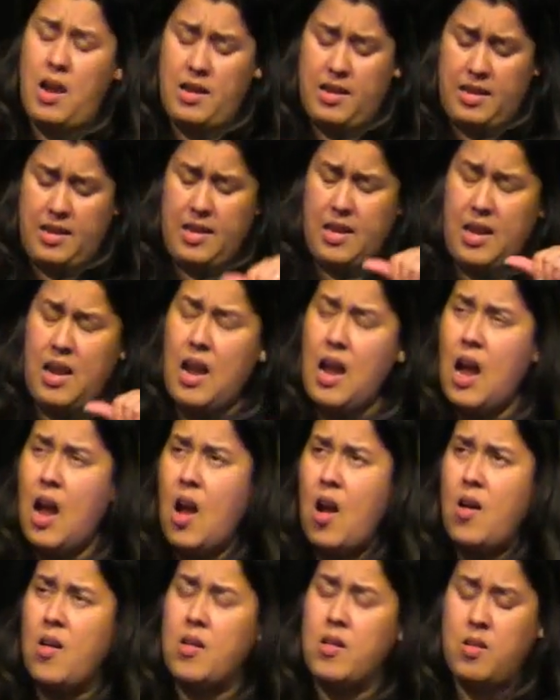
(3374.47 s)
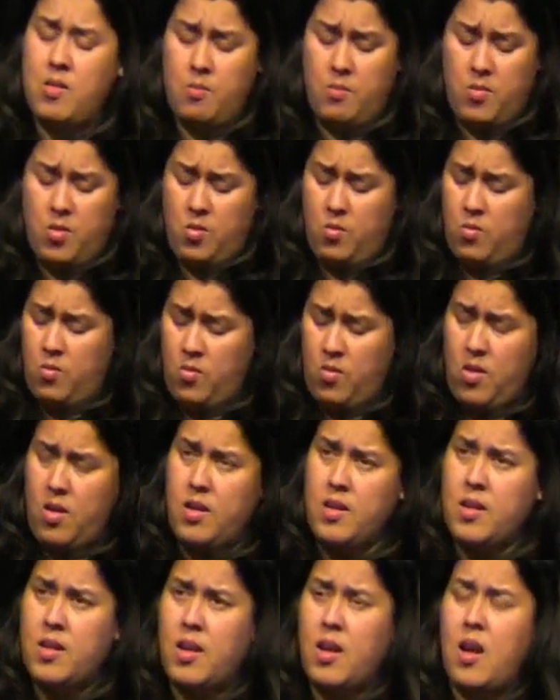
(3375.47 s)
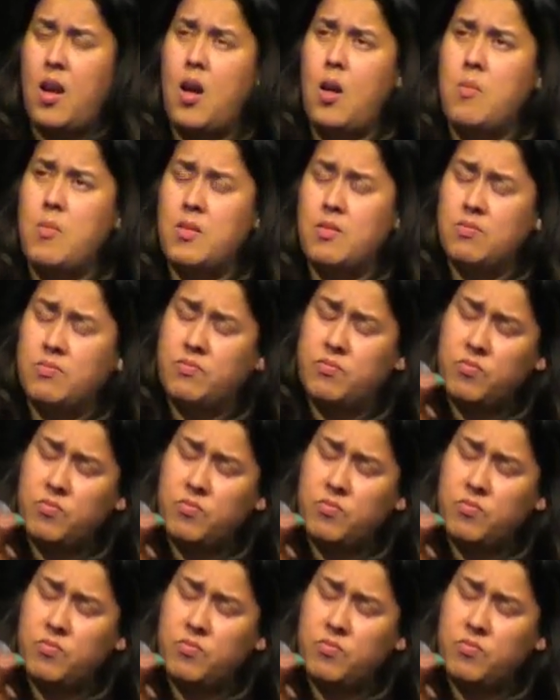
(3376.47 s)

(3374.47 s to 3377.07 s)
Look at your heart. Where are you?